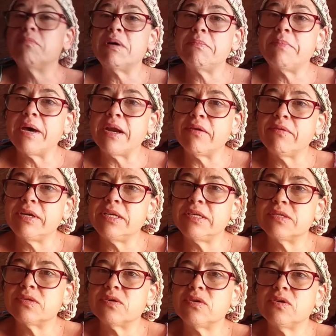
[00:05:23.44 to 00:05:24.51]
my
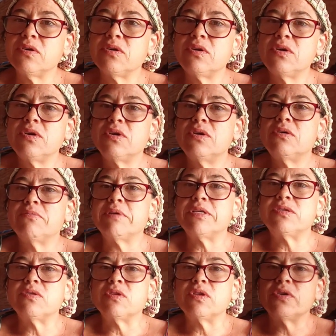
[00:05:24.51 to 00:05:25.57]
batteries or my
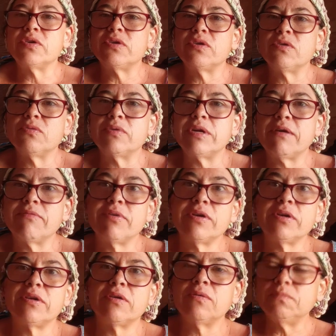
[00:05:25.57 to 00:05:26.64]
solar or whatever,
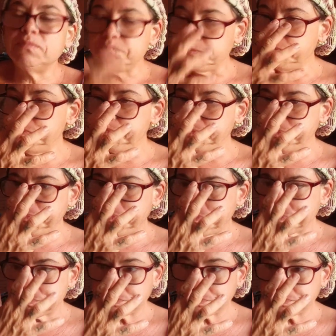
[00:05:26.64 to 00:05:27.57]
you know.